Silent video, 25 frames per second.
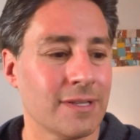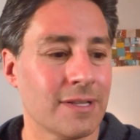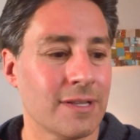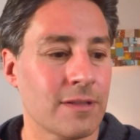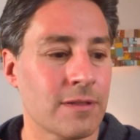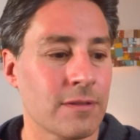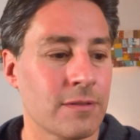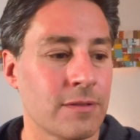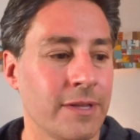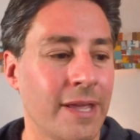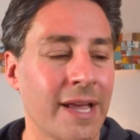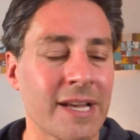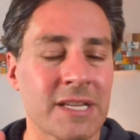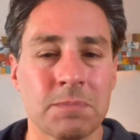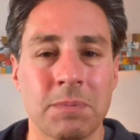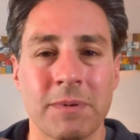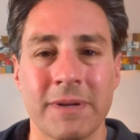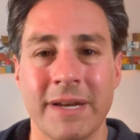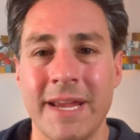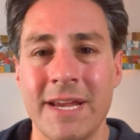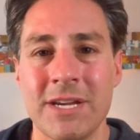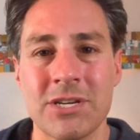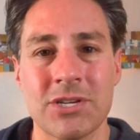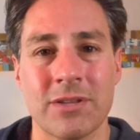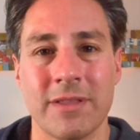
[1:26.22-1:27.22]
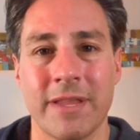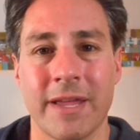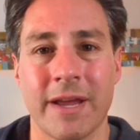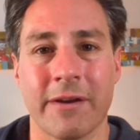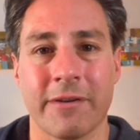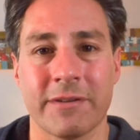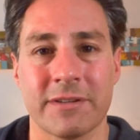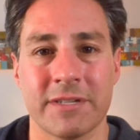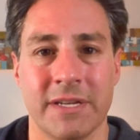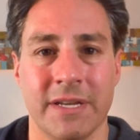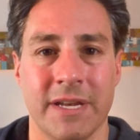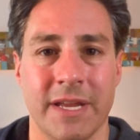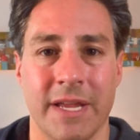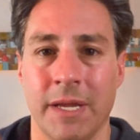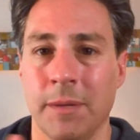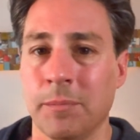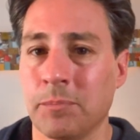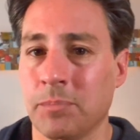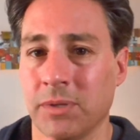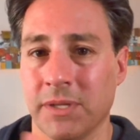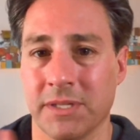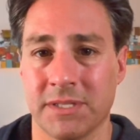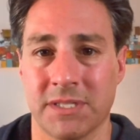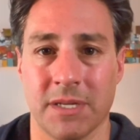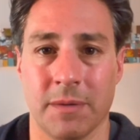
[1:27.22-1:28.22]
the explanation there is an
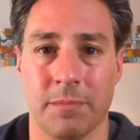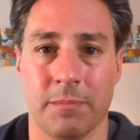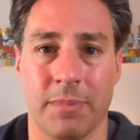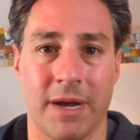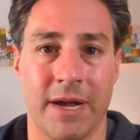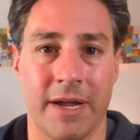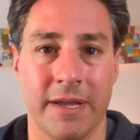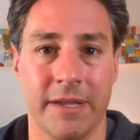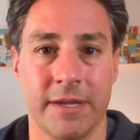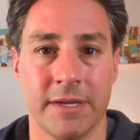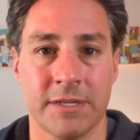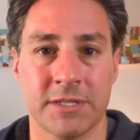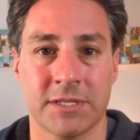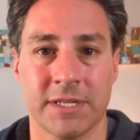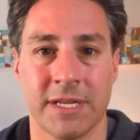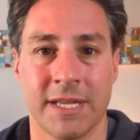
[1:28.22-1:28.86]
implicit bias.